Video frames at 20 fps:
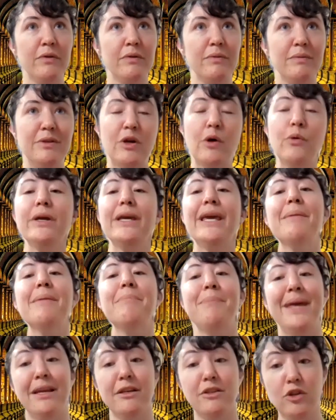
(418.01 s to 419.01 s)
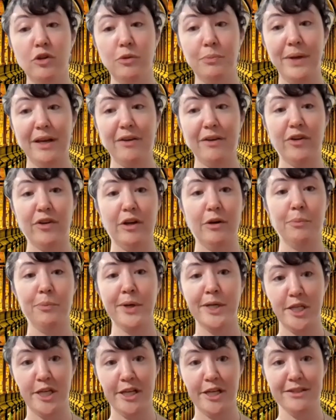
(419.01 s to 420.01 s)
don't get too big for your
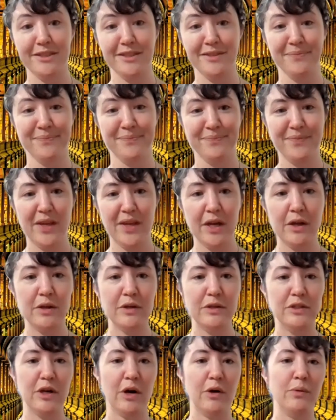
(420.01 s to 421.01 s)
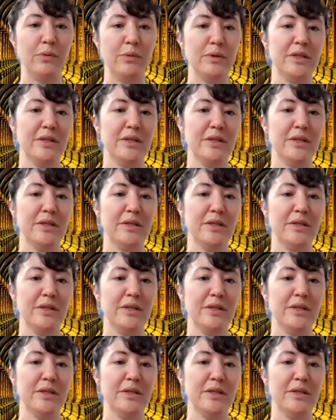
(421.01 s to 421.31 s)
britches, don't